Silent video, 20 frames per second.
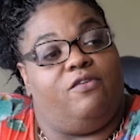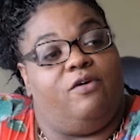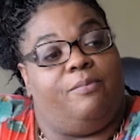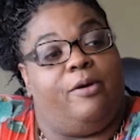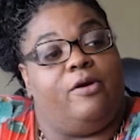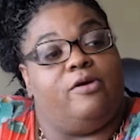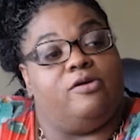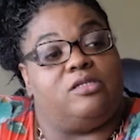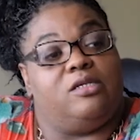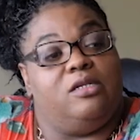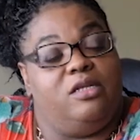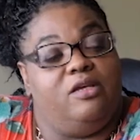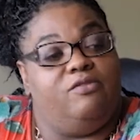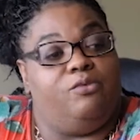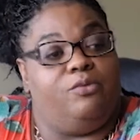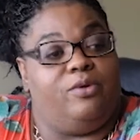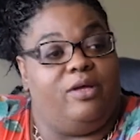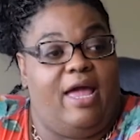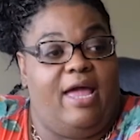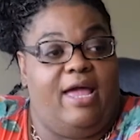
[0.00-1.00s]
a person
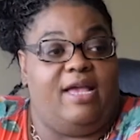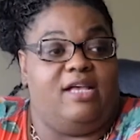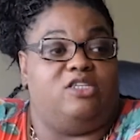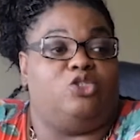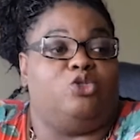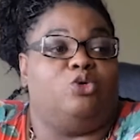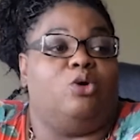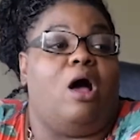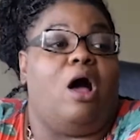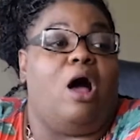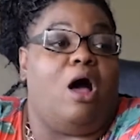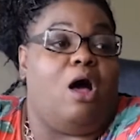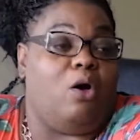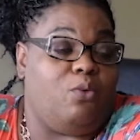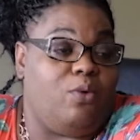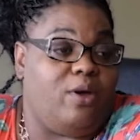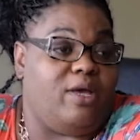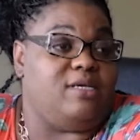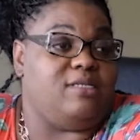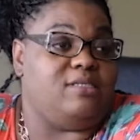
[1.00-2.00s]
living with AIDS, you'll
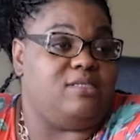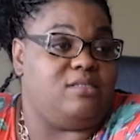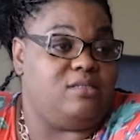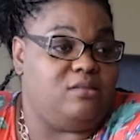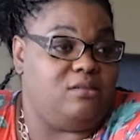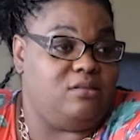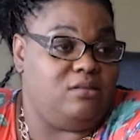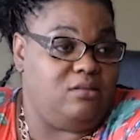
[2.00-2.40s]
always